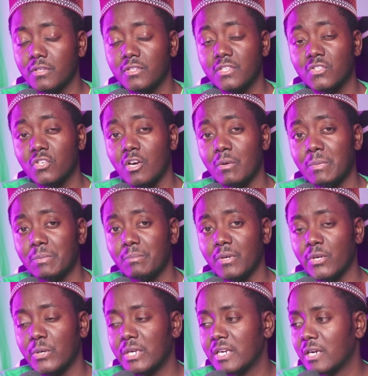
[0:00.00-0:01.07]
just comment
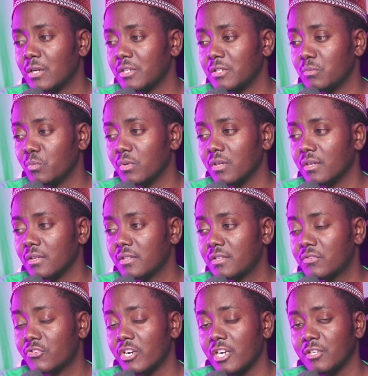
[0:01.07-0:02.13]
below and I will
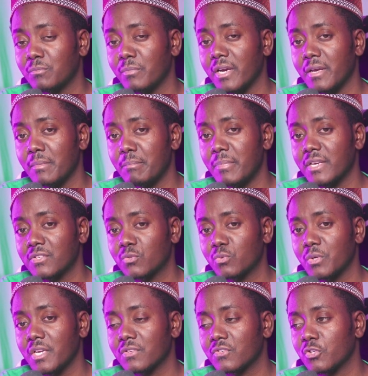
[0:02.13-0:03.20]
try my best
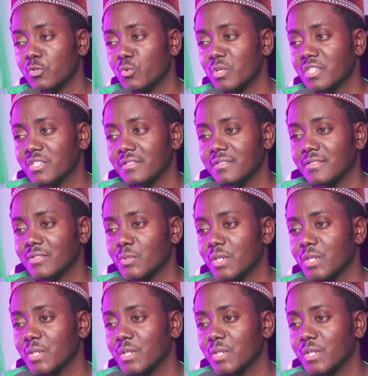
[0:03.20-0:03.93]
to answer your questions.